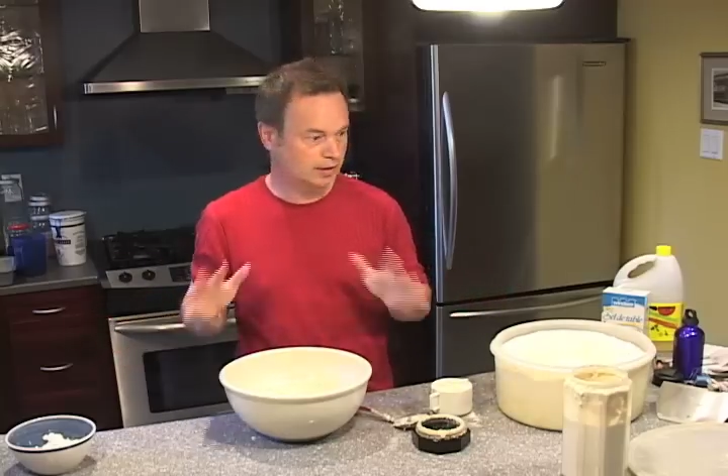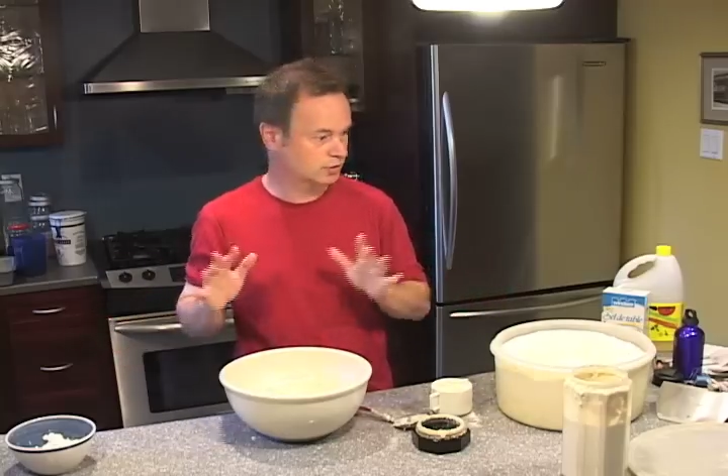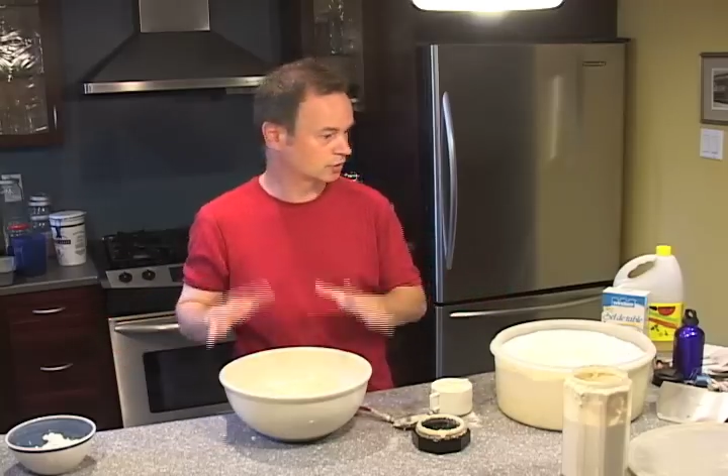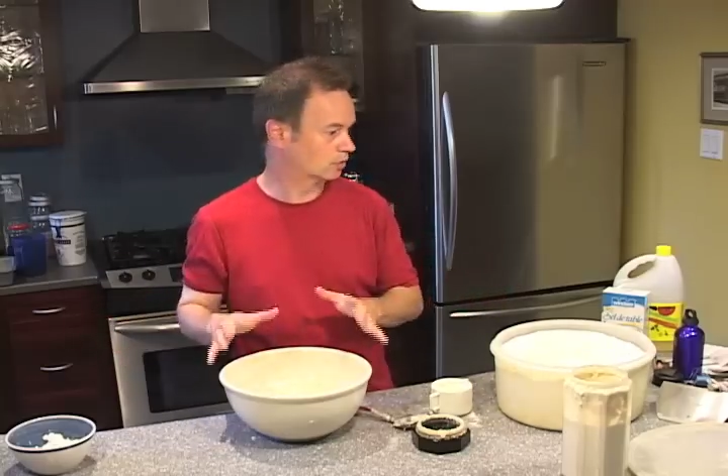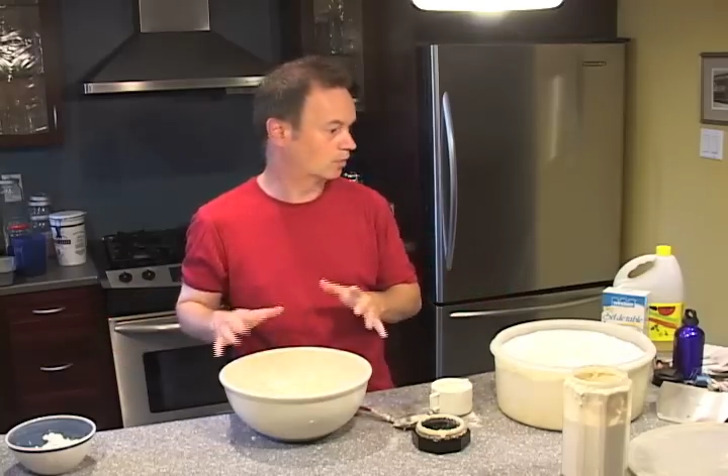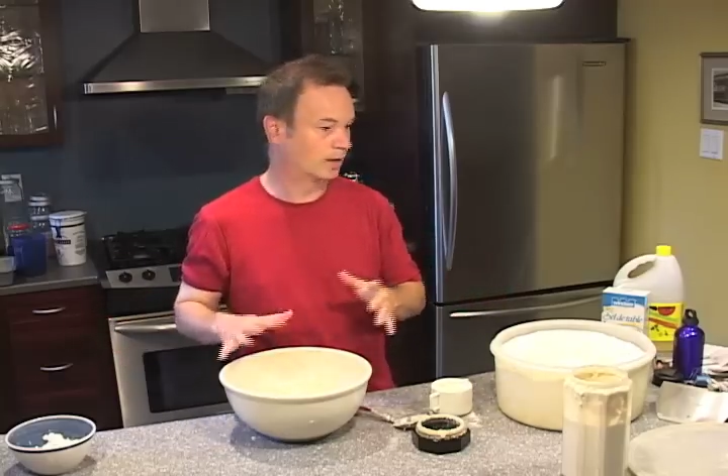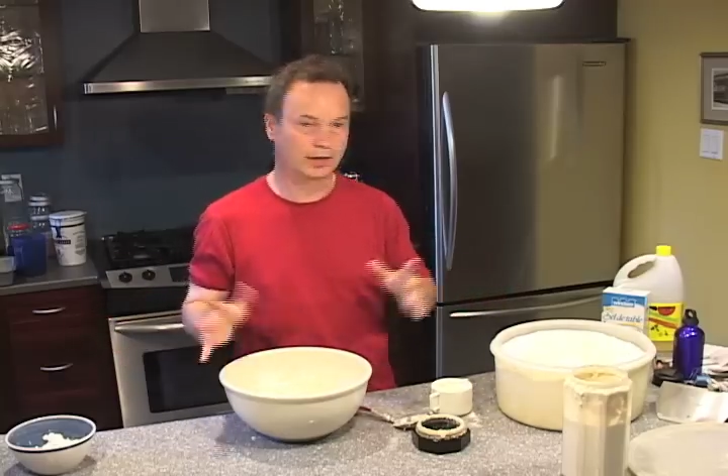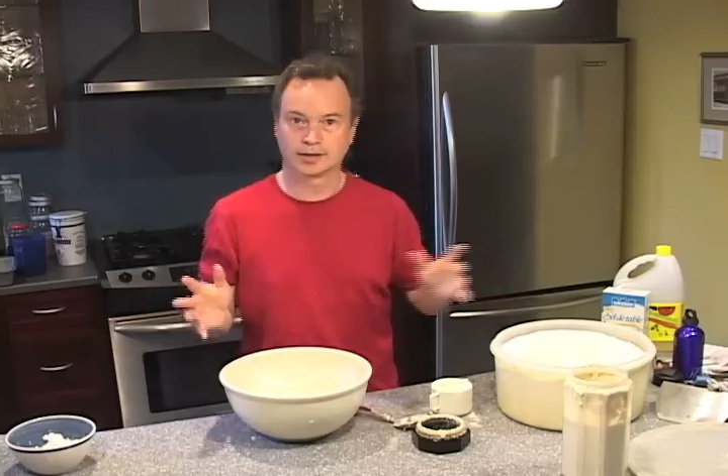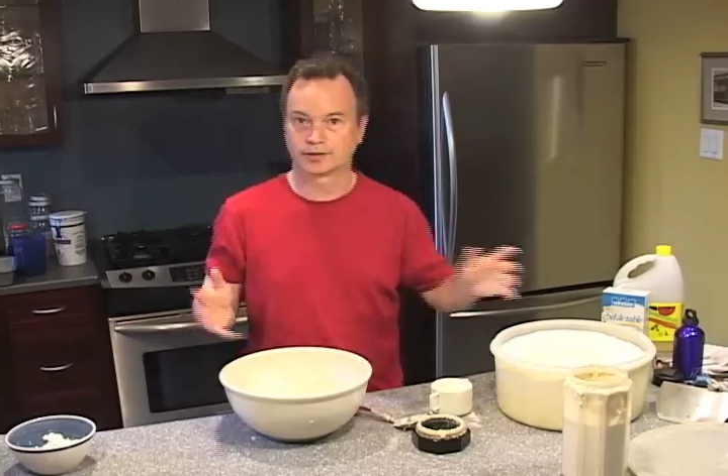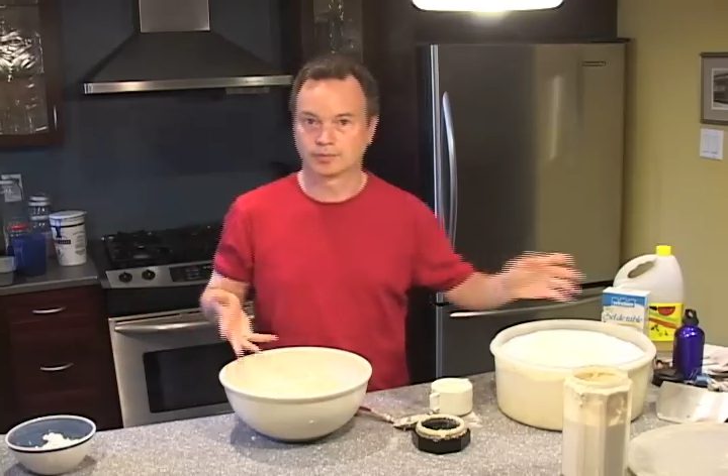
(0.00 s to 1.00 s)
so why not
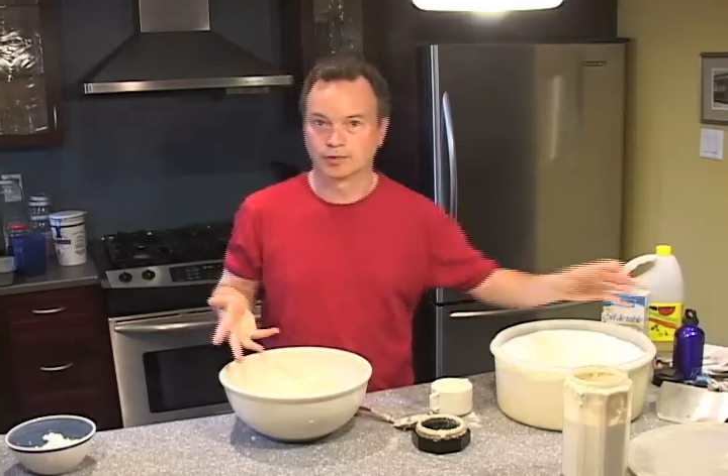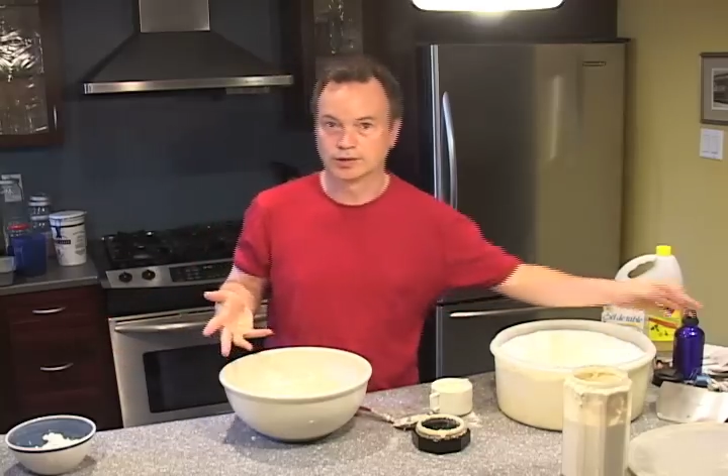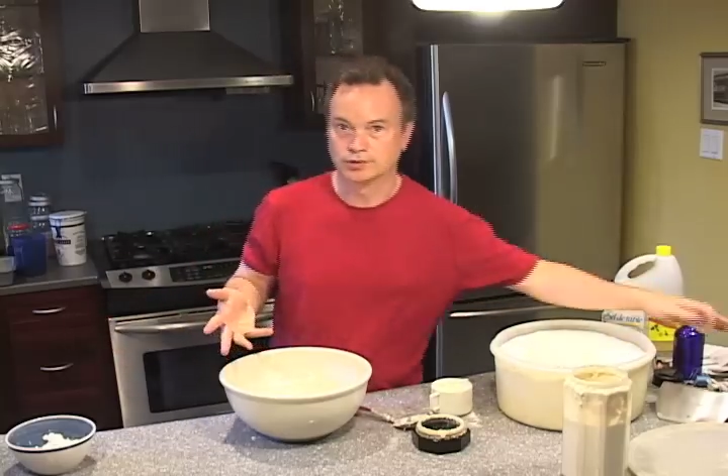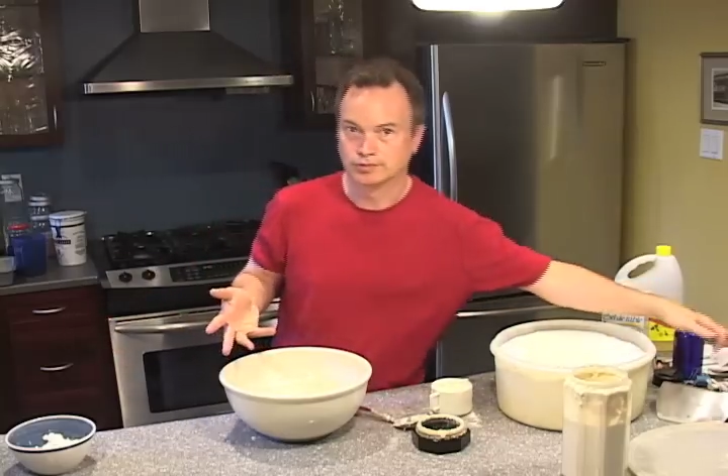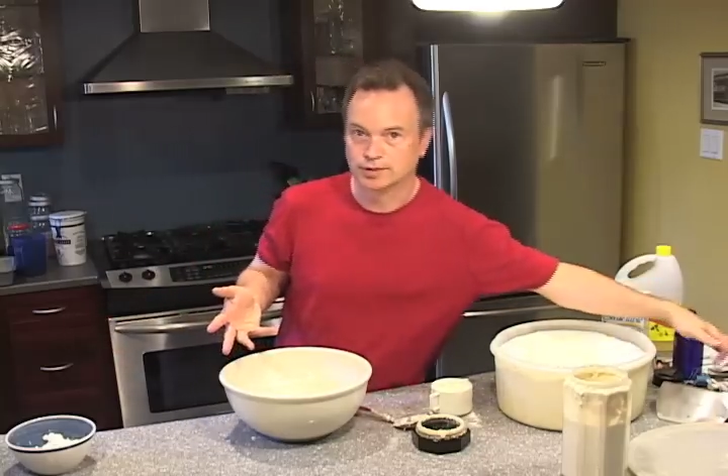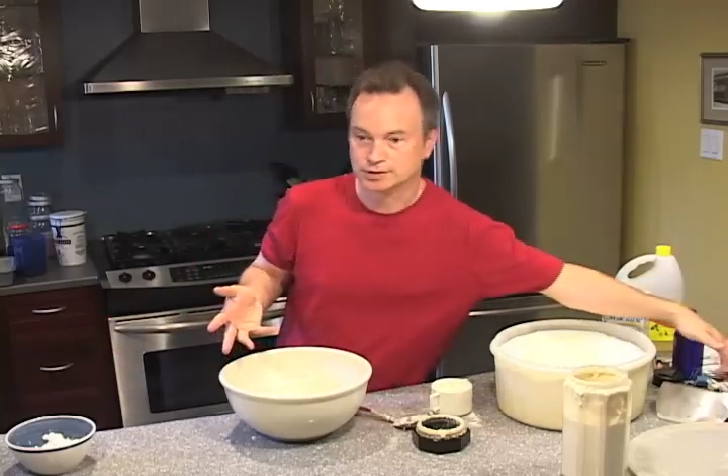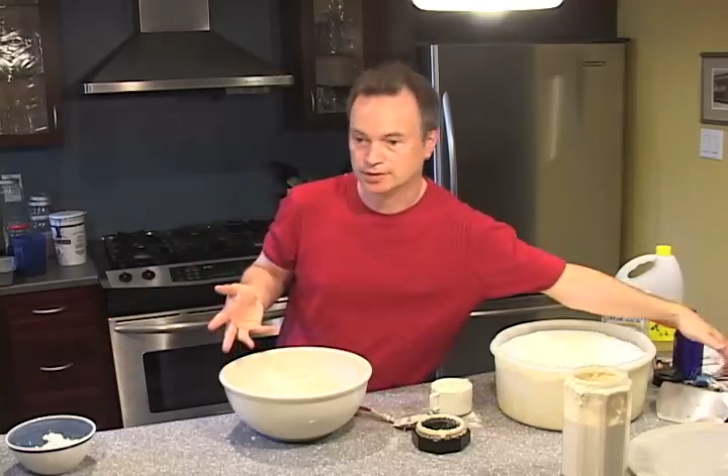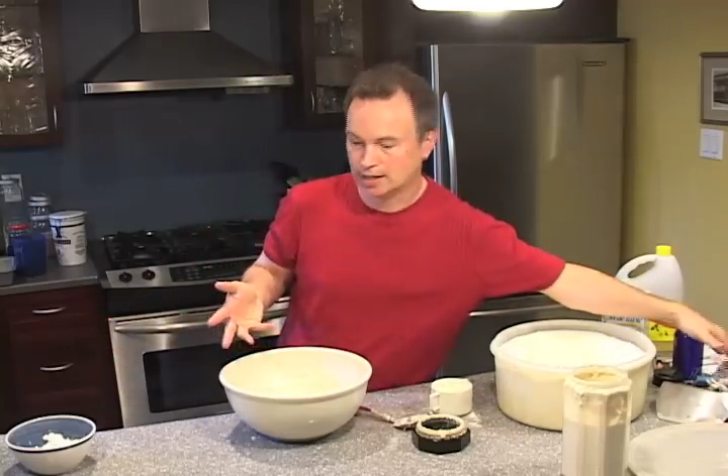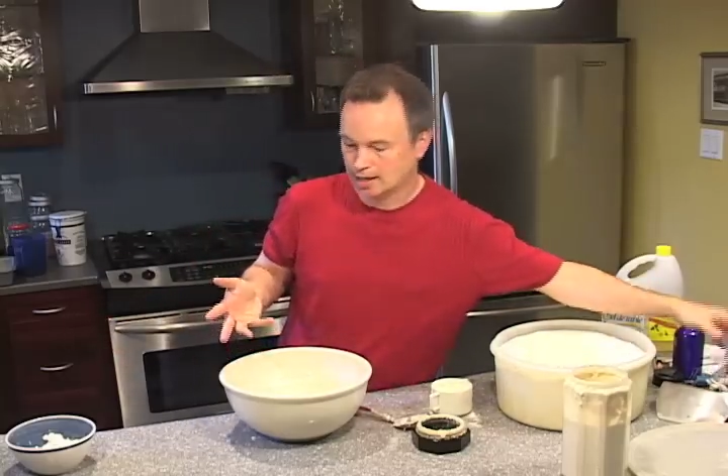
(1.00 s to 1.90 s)
let the bread do this?